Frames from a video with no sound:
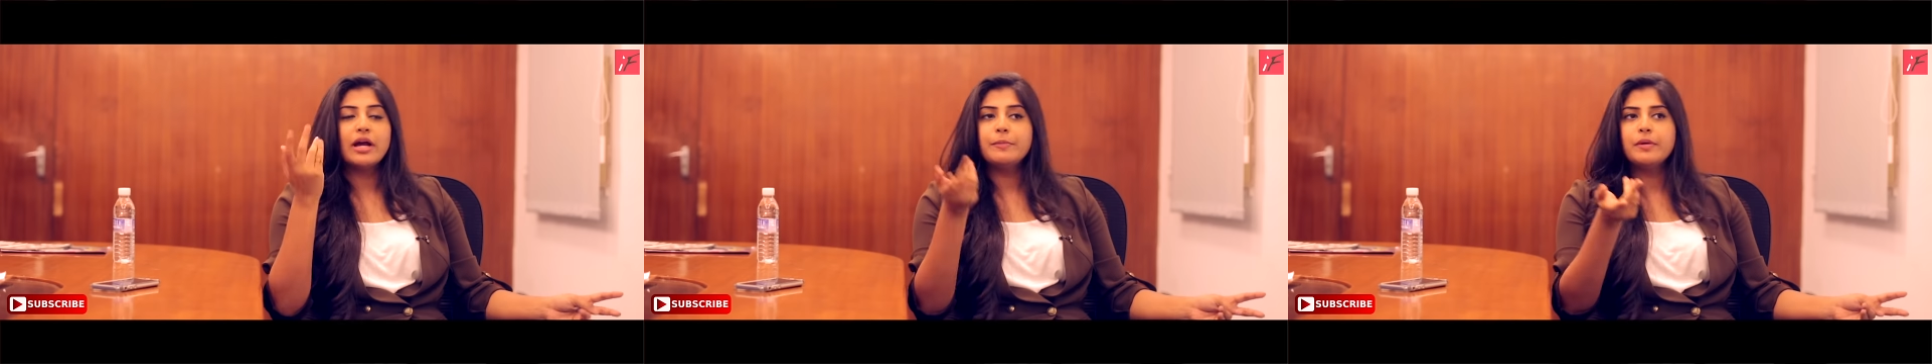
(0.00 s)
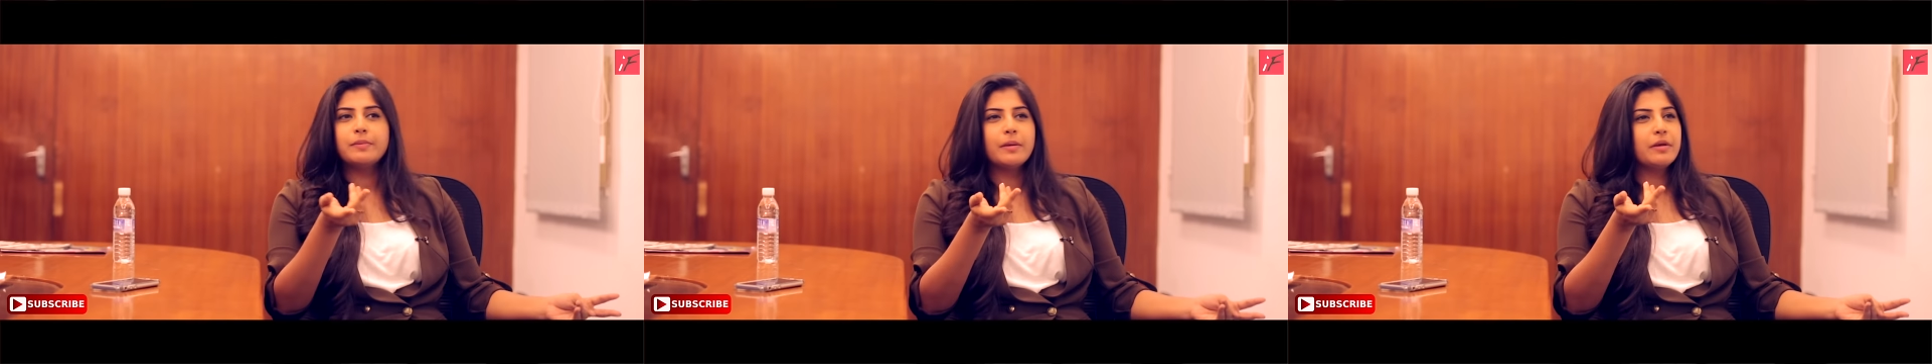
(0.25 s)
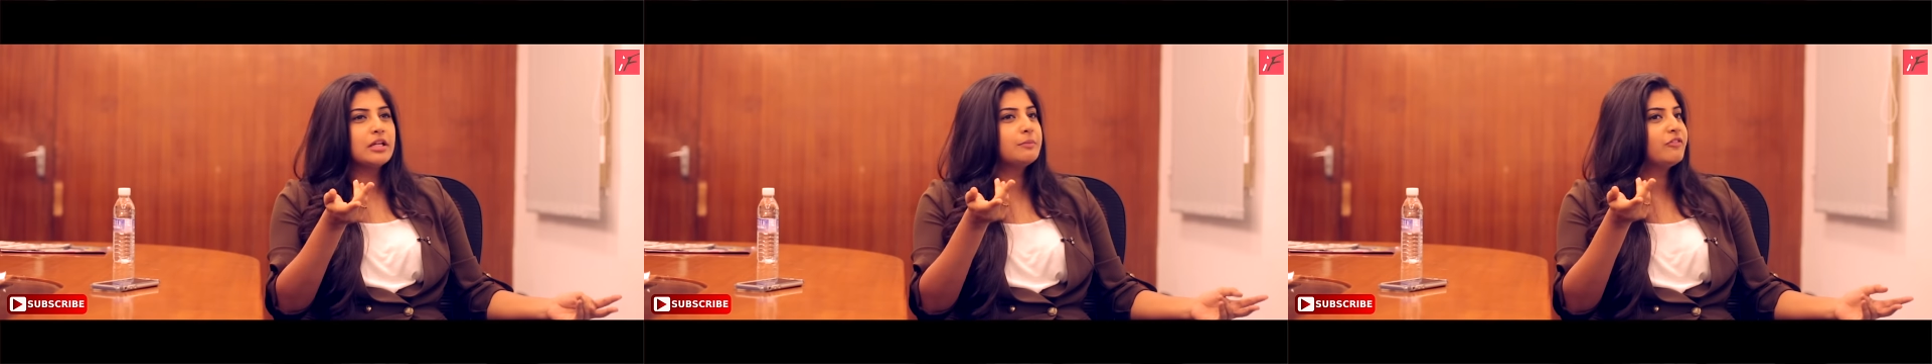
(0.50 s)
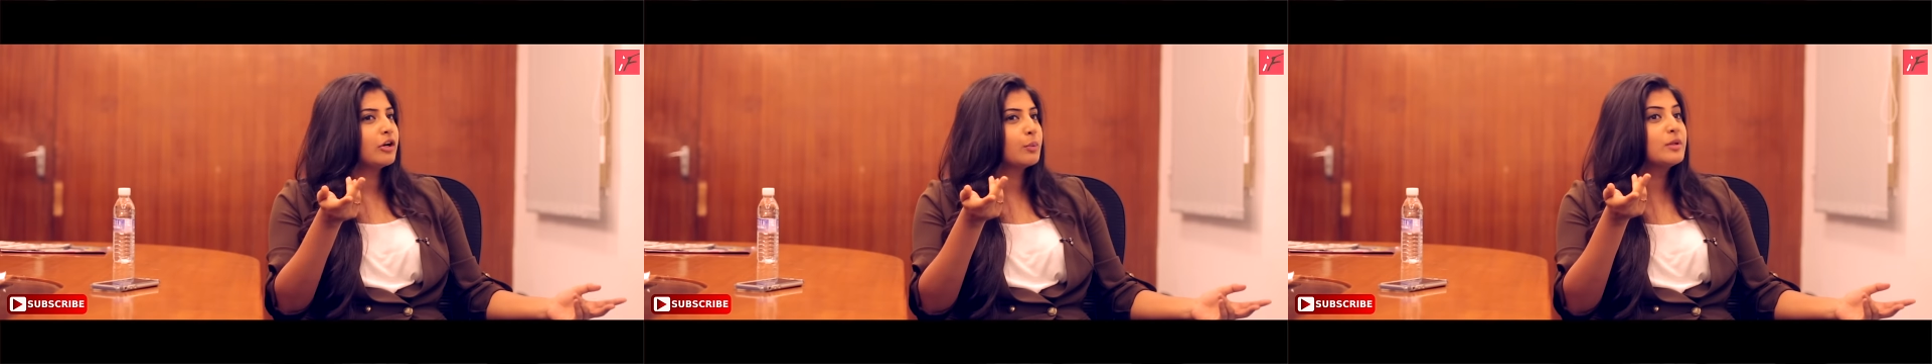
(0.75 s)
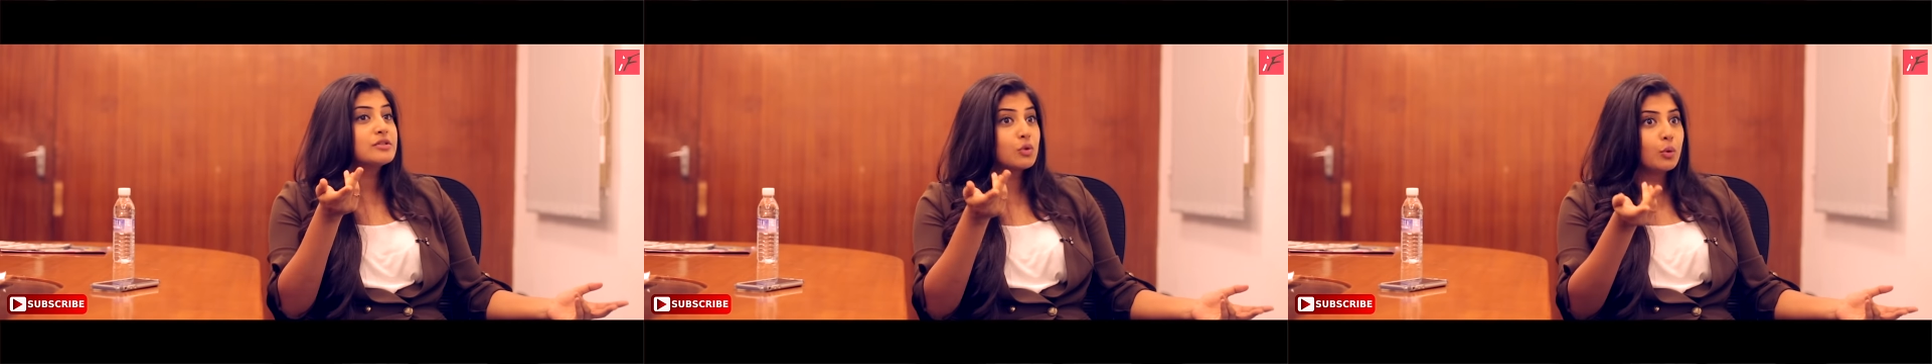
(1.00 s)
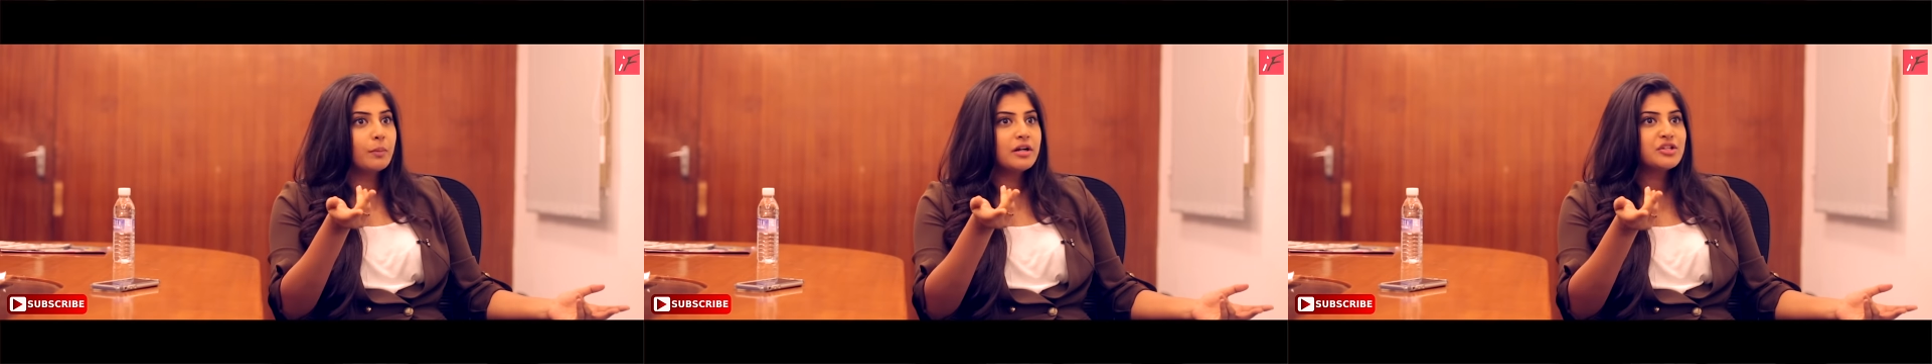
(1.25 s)
why people are making fun of me
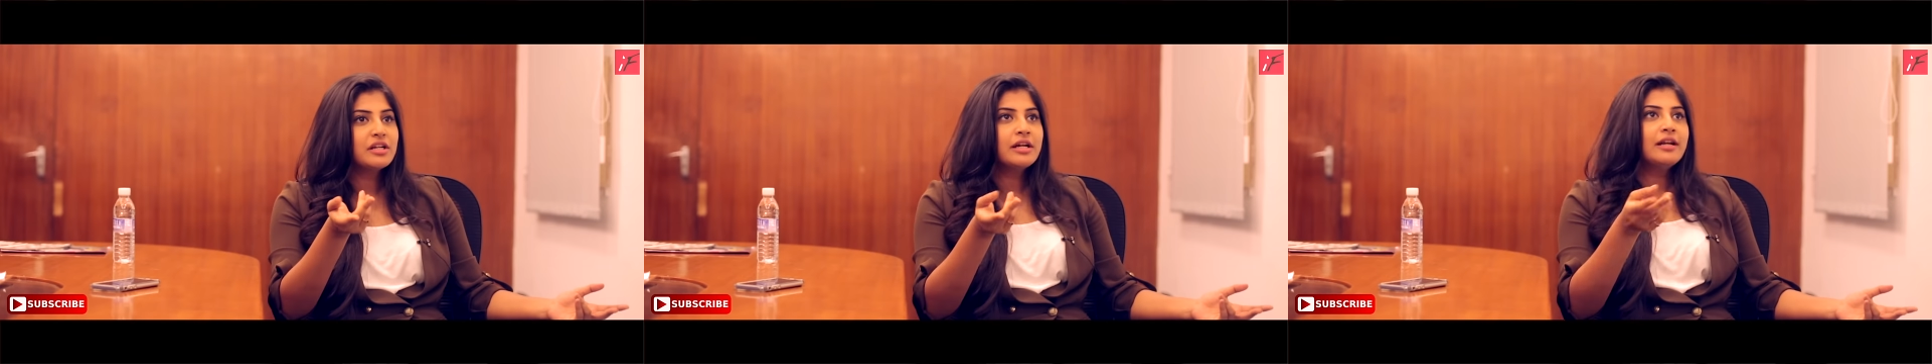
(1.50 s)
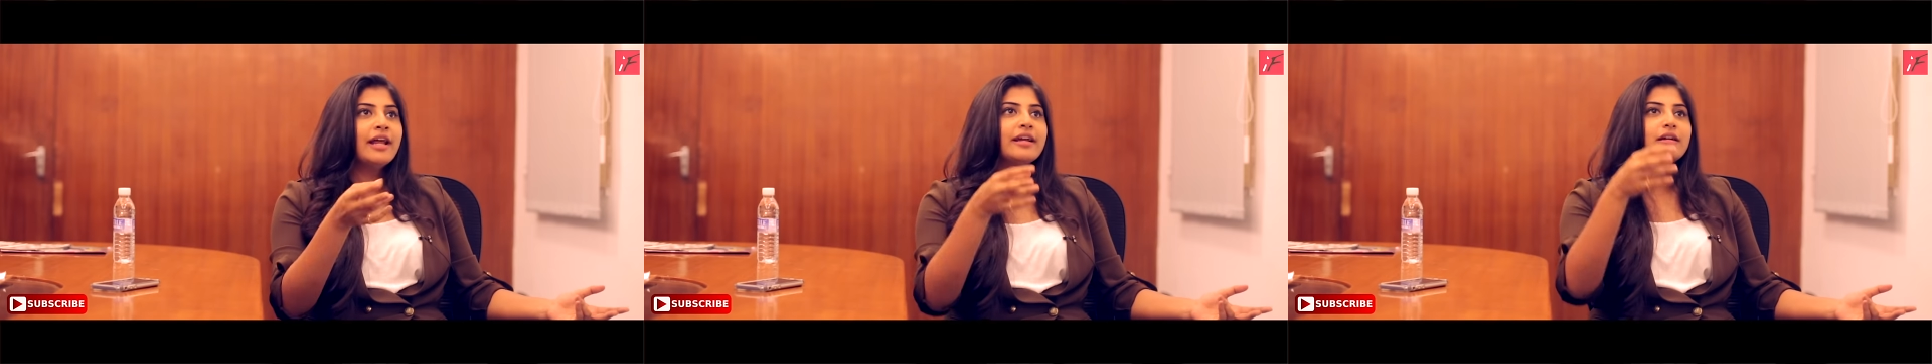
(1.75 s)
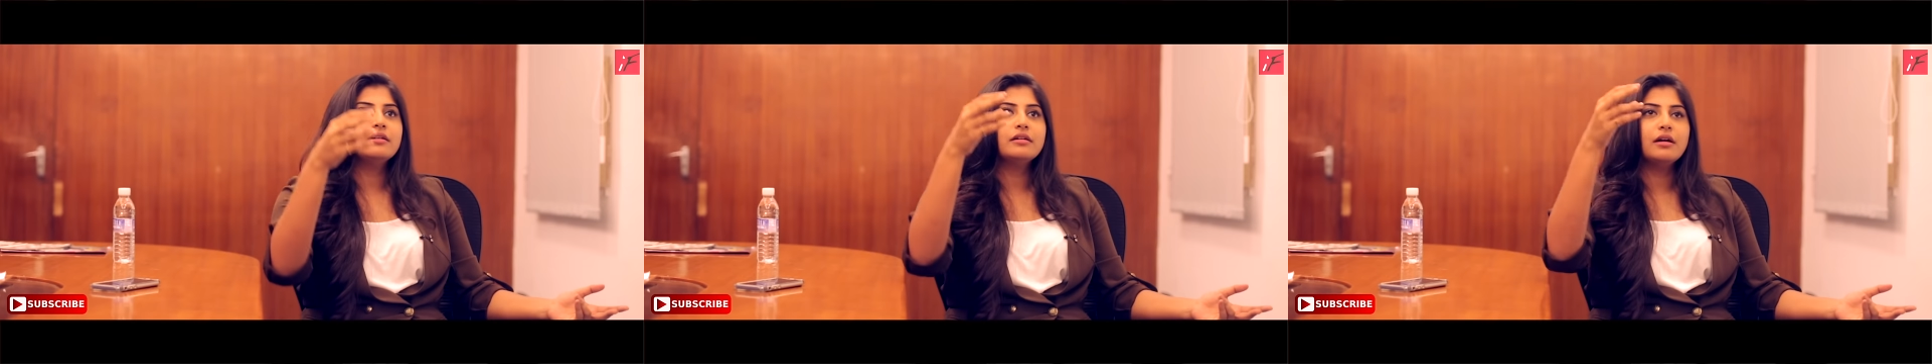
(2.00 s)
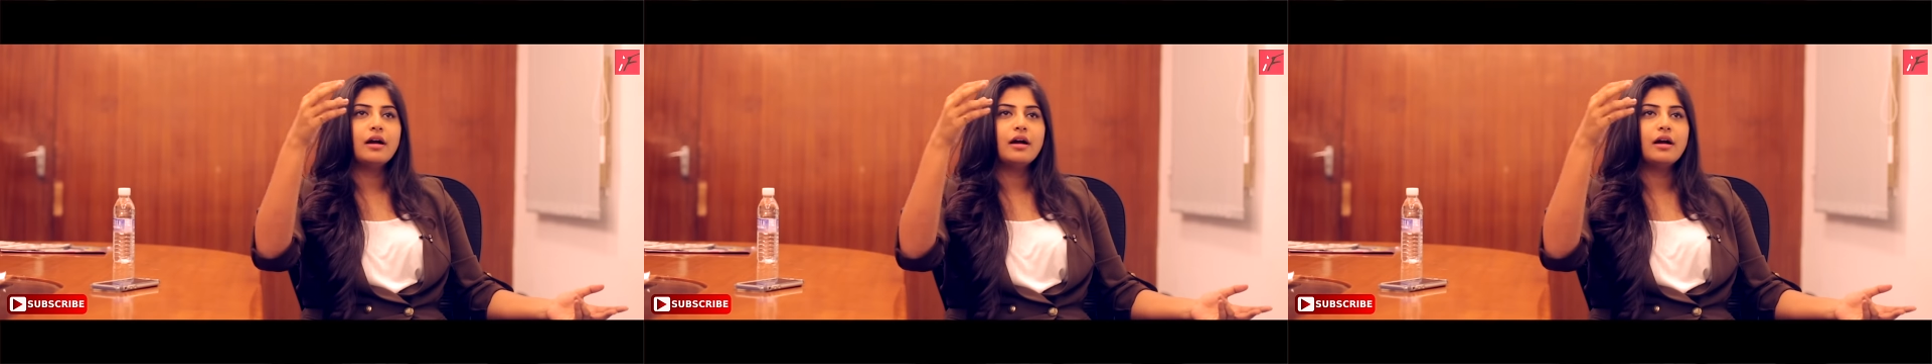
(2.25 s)
so much. Like,